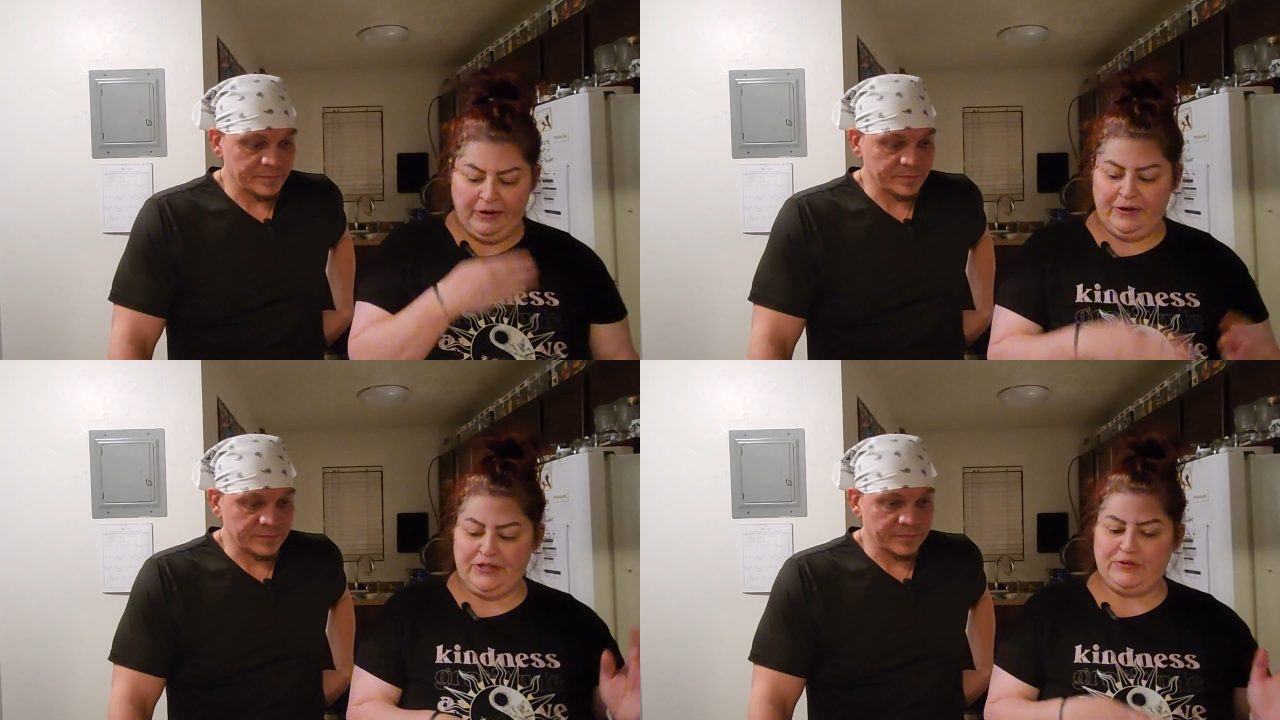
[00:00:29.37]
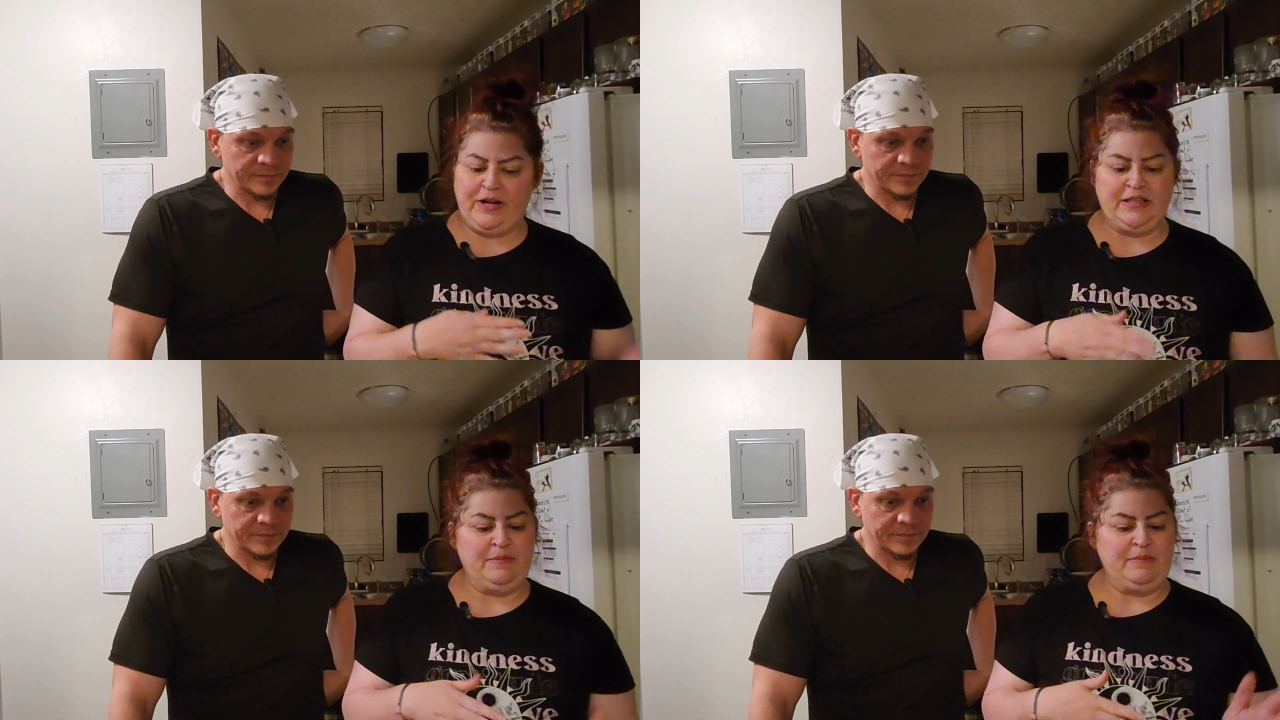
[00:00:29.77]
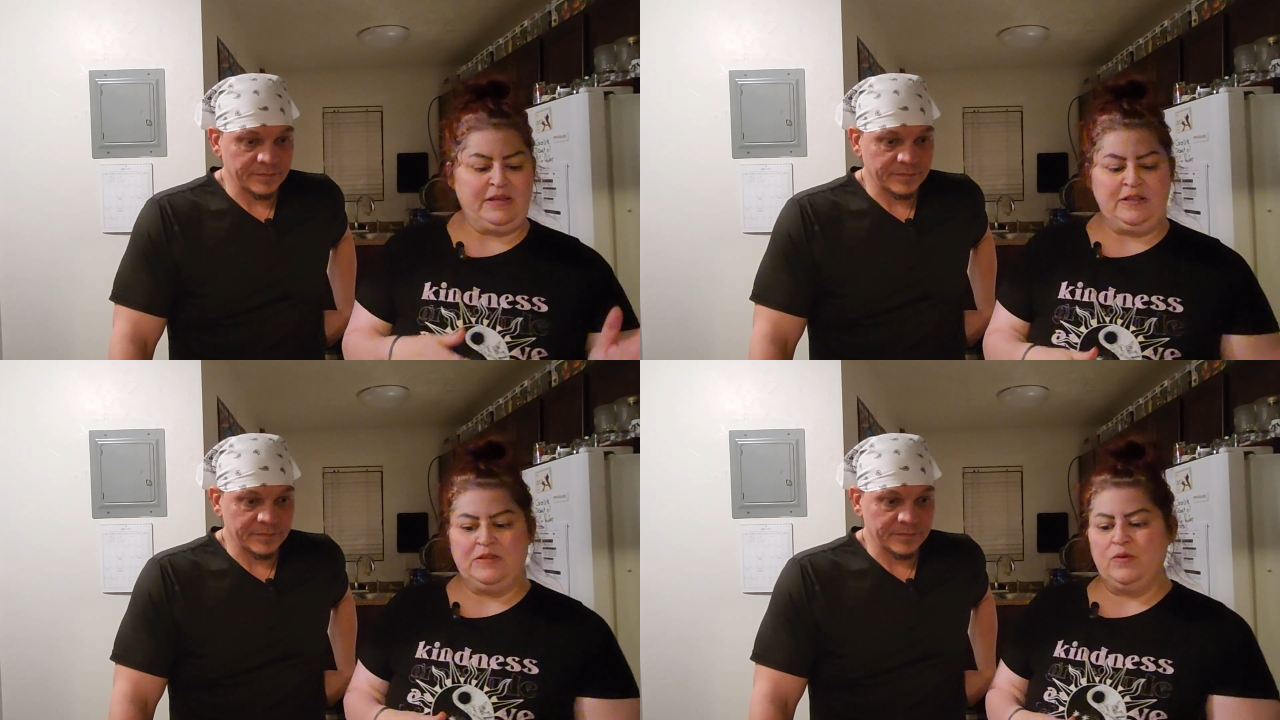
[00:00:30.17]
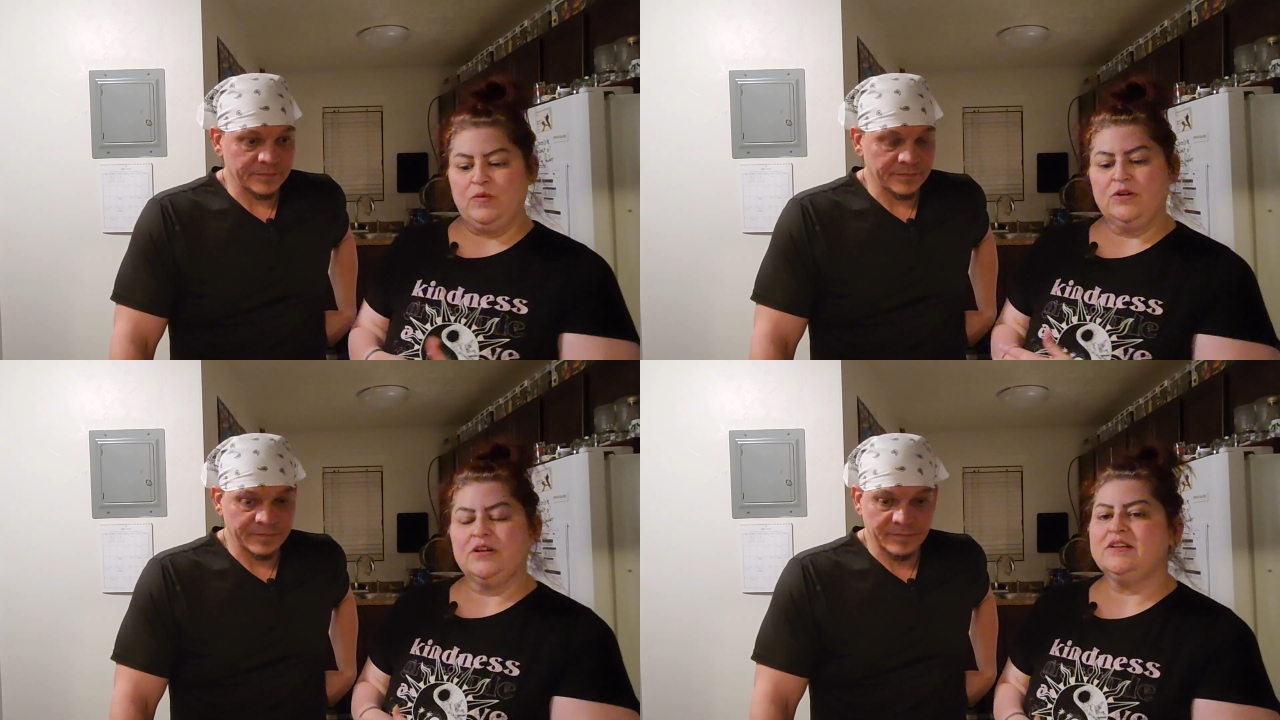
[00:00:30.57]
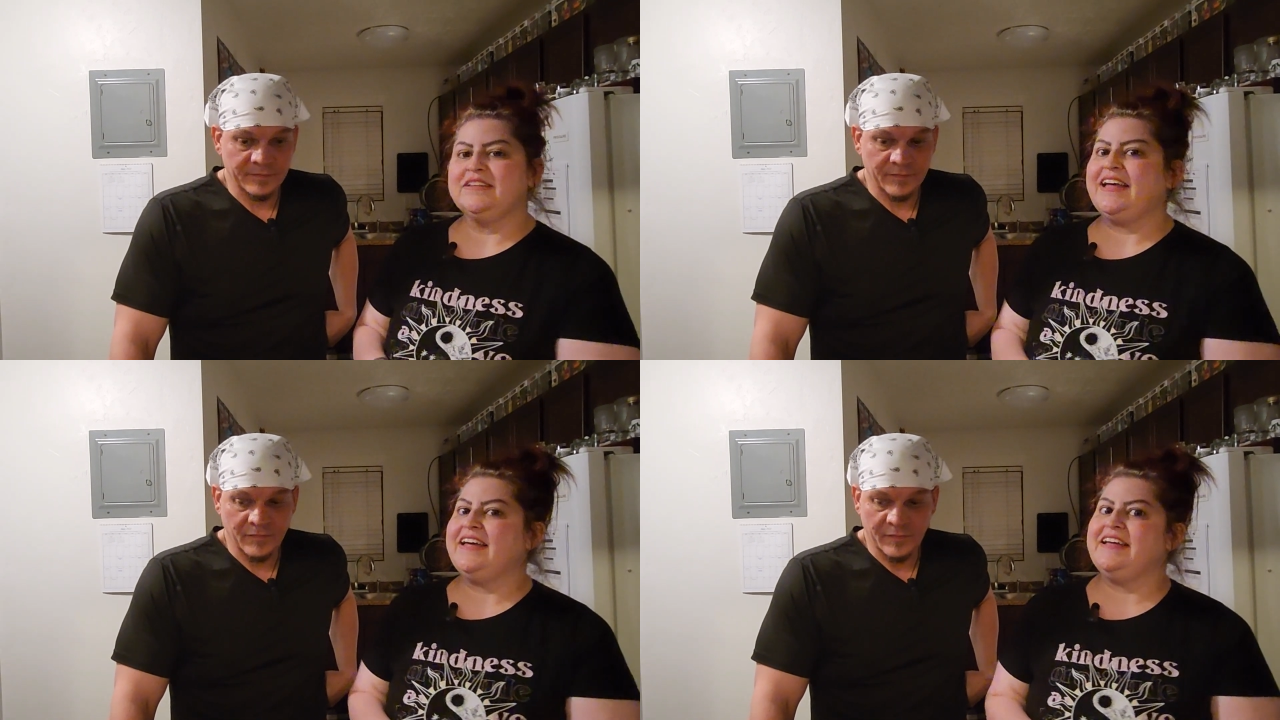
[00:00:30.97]
Speaker 1: are going to try them in the order
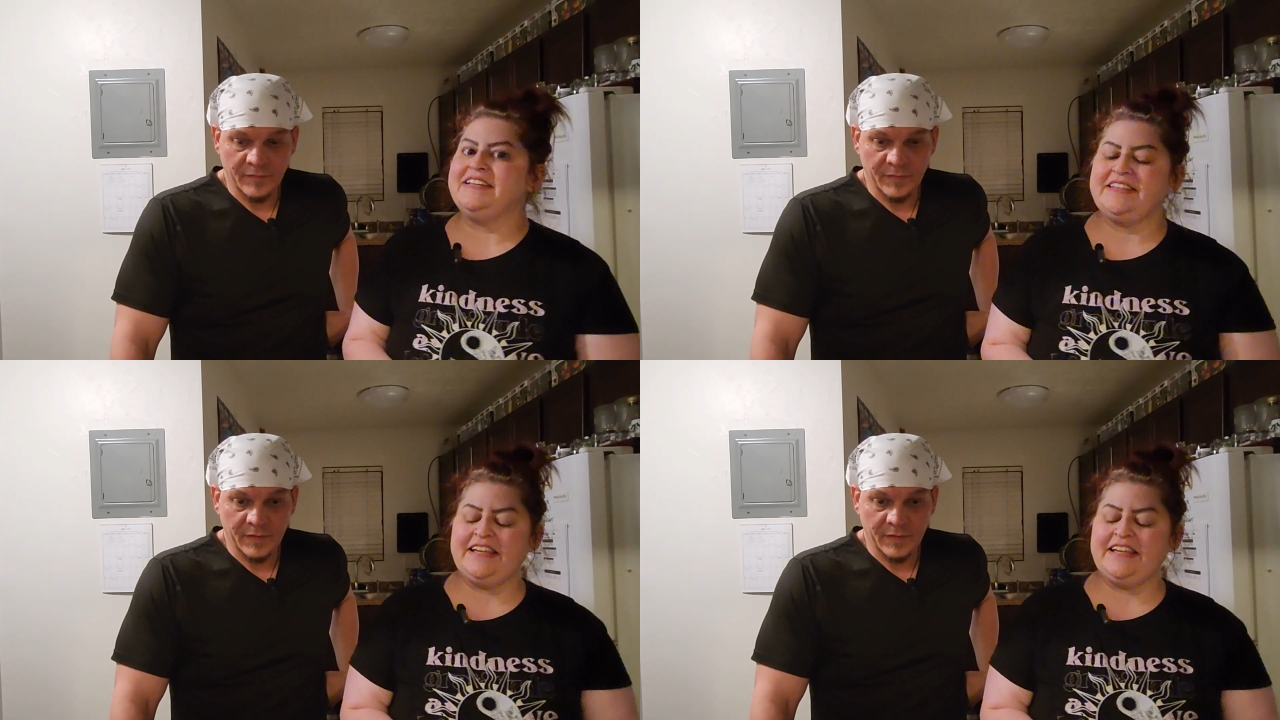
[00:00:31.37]
that